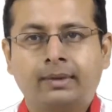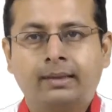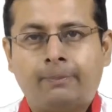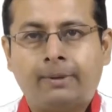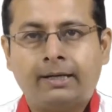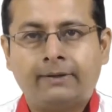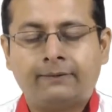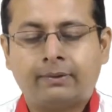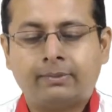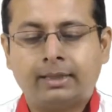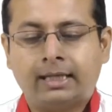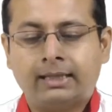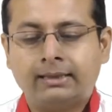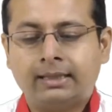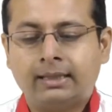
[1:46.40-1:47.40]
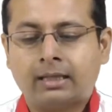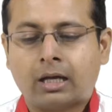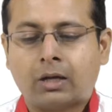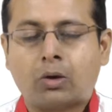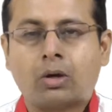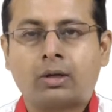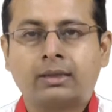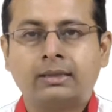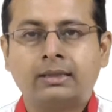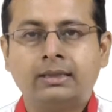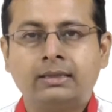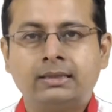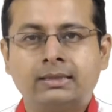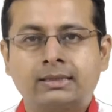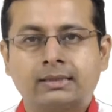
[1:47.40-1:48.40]
Apart from that, there are
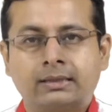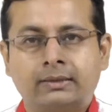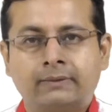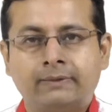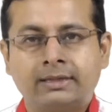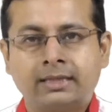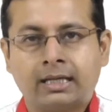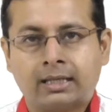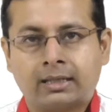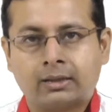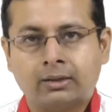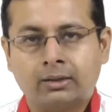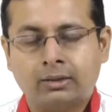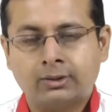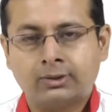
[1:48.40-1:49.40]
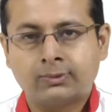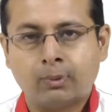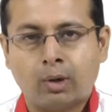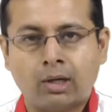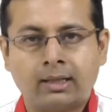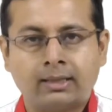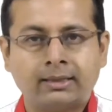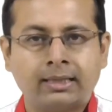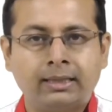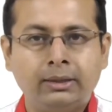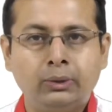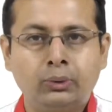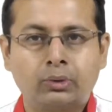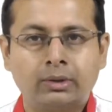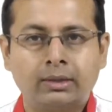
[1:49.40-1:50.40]
organelles which are smaller than
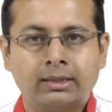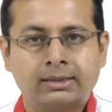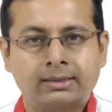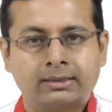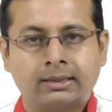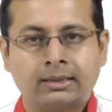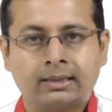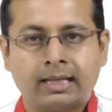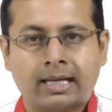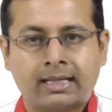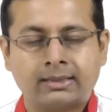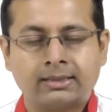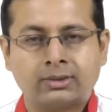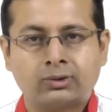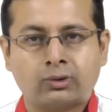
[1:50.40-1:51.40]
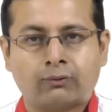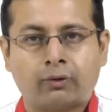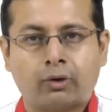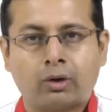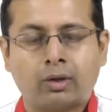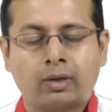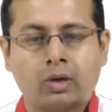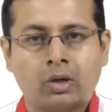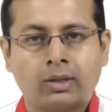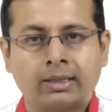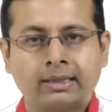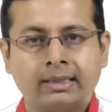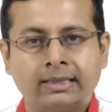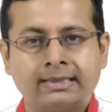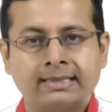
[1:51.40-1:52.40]
nucleus. The largest of all
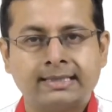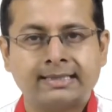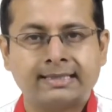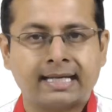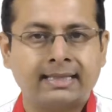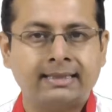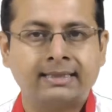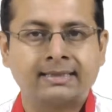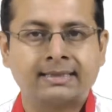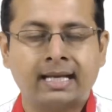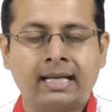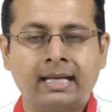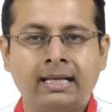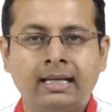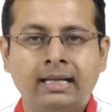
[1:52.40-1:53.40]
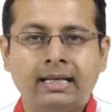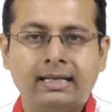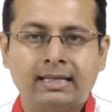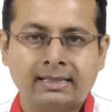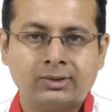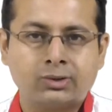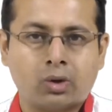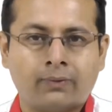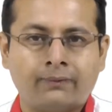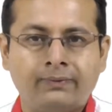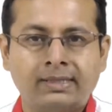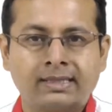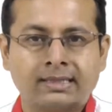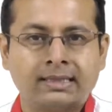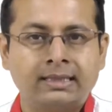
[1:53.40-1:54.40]
organelles inside the cell is
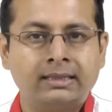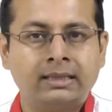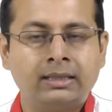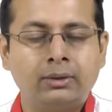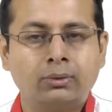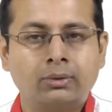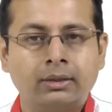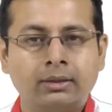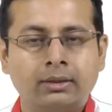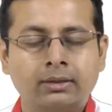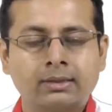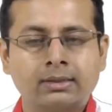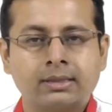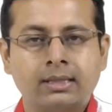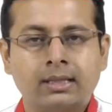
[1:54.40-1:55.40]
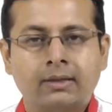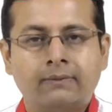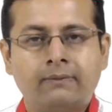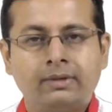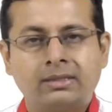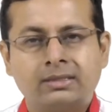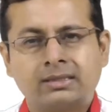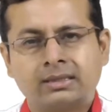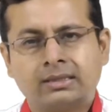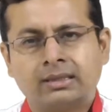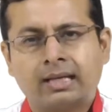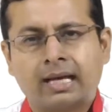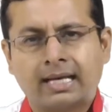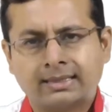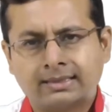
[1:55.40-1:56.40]
obviously the nucleus, which
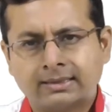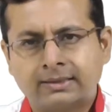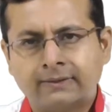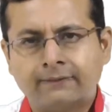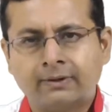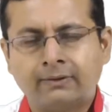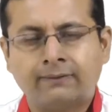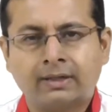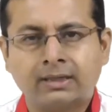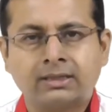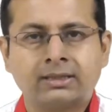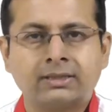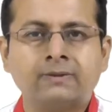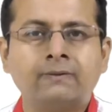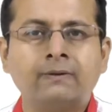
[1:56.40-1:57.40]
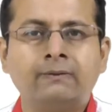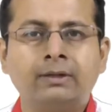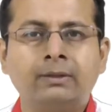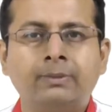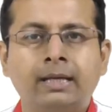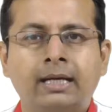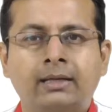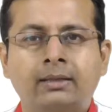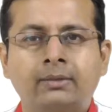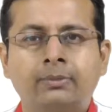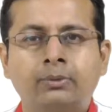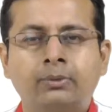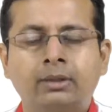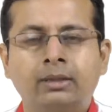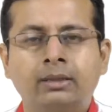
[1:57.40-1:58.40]
has different functions. We will be
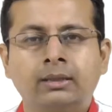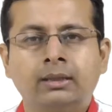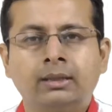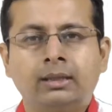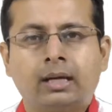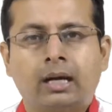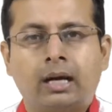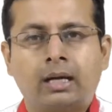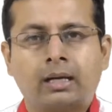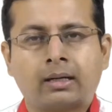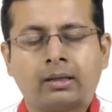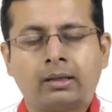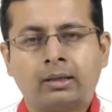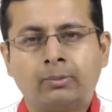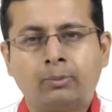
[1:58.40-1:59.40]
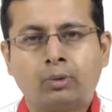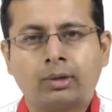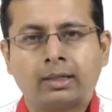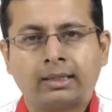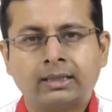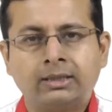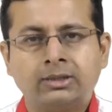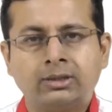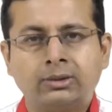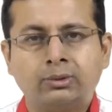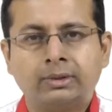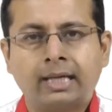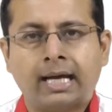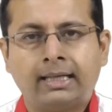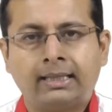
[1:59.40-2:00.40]
attributing our more attention to
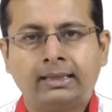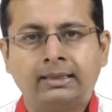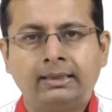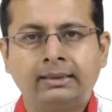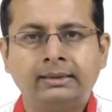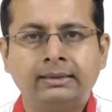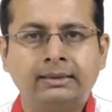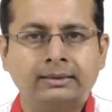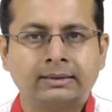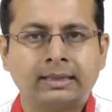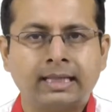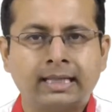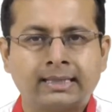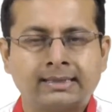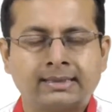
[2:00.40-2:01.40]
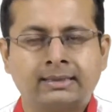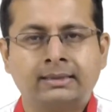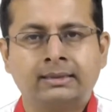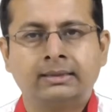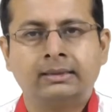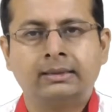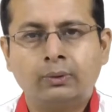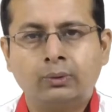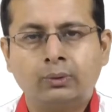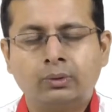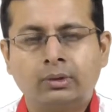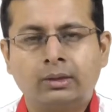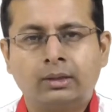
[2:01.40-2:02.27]
that in the next few